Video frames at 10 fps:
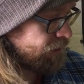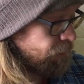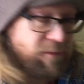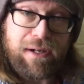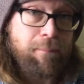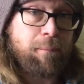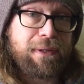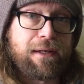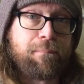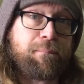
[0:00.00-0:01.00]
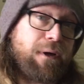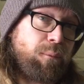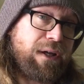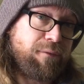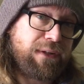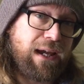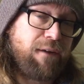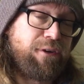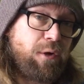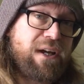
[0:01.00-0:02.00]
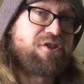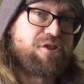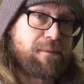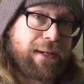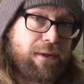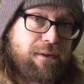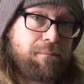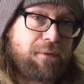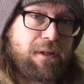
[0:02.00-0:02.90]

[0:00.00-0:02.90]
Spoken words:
they've been really popular, but we often get a few questions about them